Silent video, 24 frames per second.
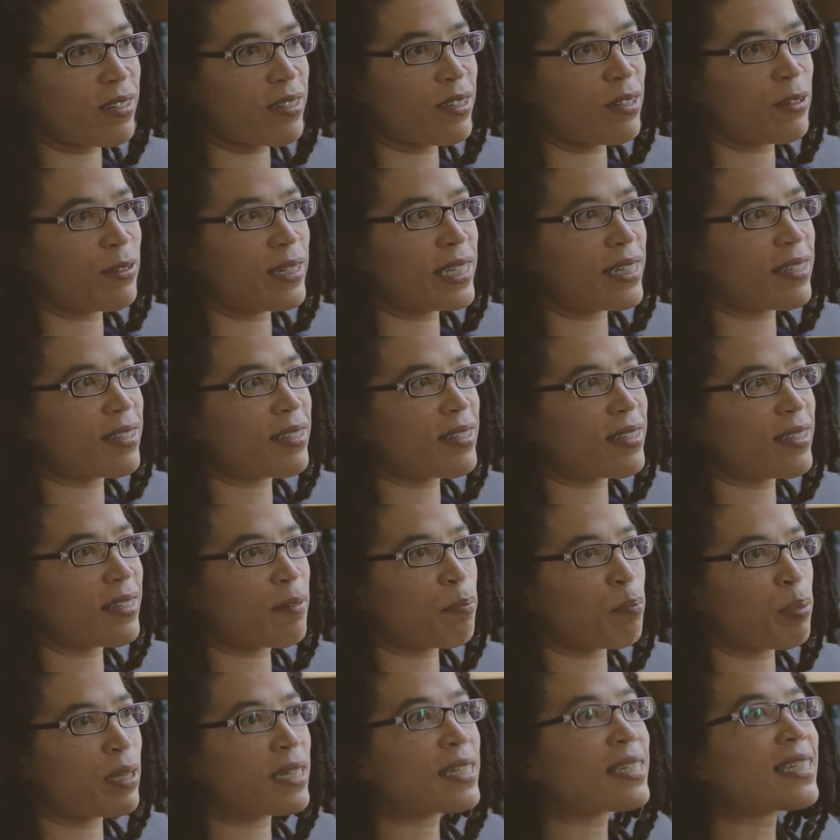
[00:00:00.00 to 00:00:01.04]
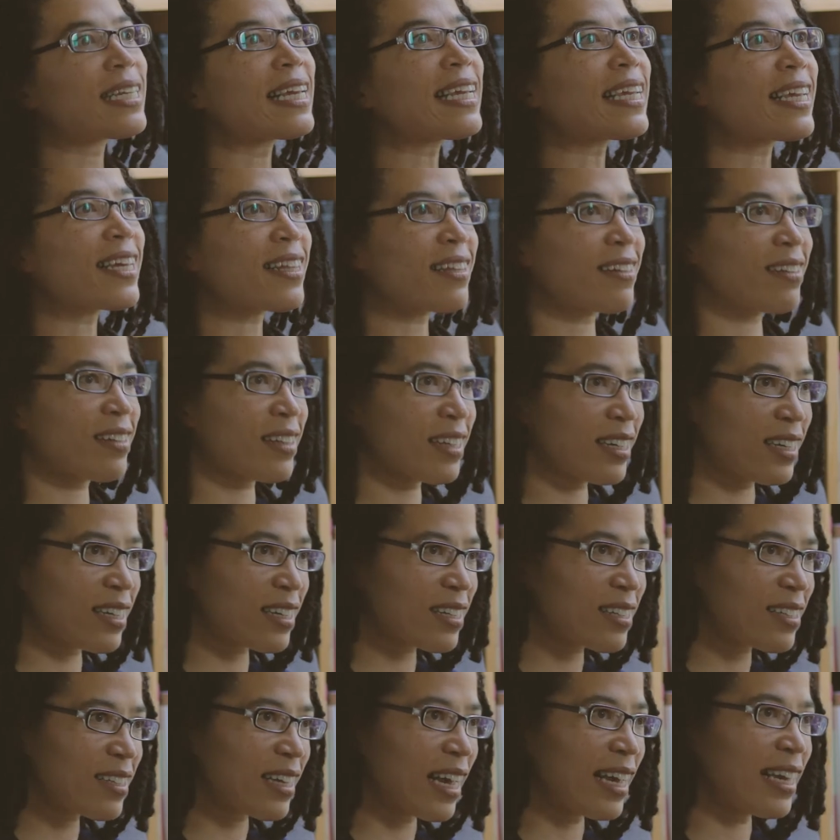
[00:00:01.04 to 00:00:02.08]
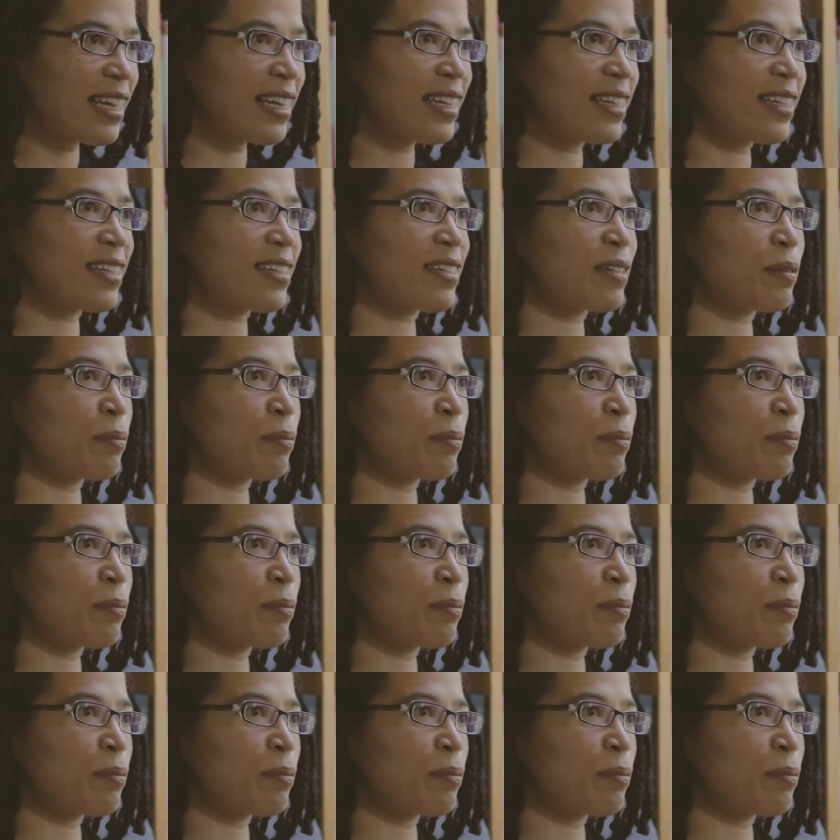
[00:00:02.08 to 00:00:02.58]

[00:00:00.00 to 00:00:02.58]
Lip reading: So it's particularly exciting to